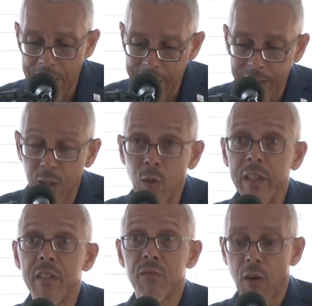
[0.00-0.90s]
Jagdeo
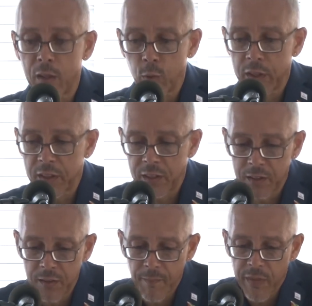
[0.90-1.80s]
and his
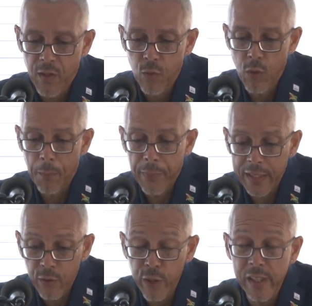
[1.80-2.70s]
followers who are
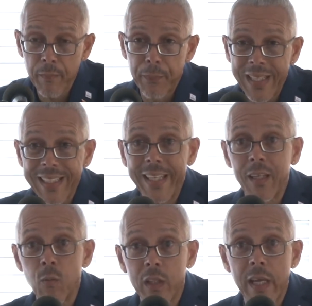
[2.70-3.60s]

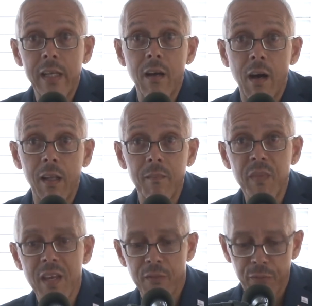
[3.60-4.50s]
peddling what I call
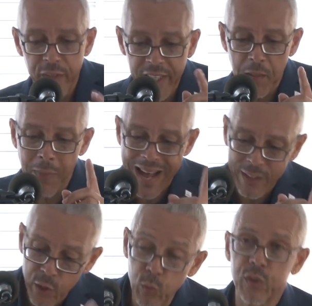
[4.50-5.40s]
fake
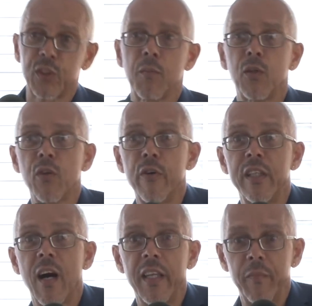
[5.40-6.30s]
bad news about our
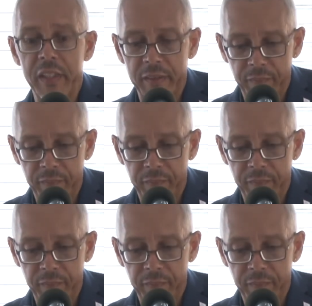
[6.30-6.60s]
economy.